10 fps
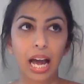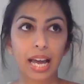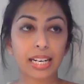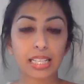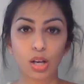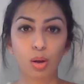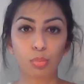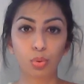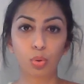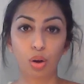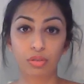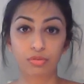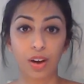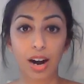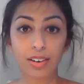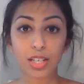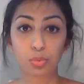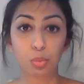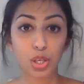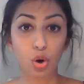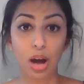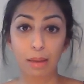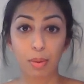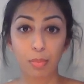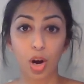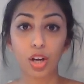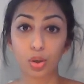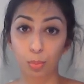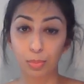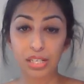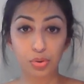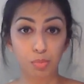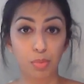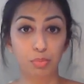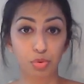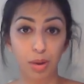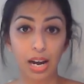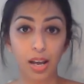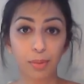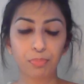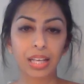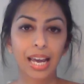An example of a virus would be your MMR, your measles, mumps, rubella.